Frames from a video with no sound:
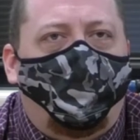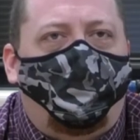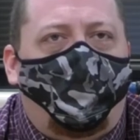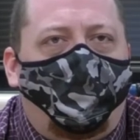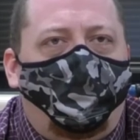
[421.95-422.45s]
I
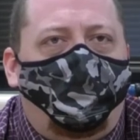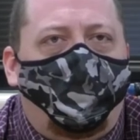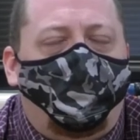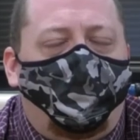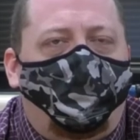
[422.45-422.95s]
start
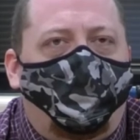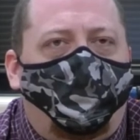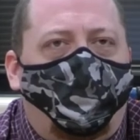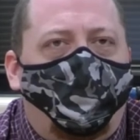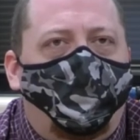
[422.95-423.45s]
putting
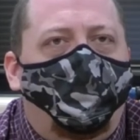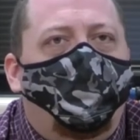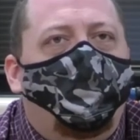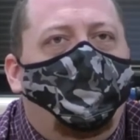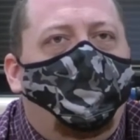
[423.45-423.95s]
myself through
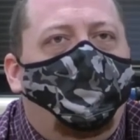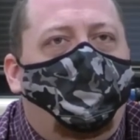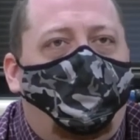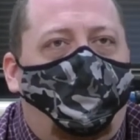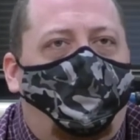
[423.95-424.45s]

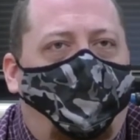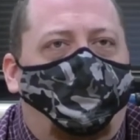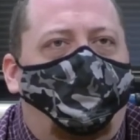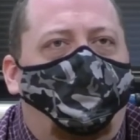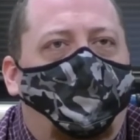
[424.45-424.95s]

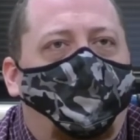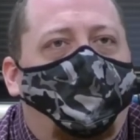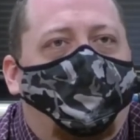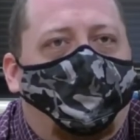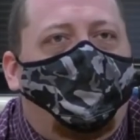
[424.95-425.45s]
classes
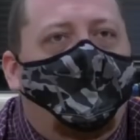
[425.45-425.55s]
again.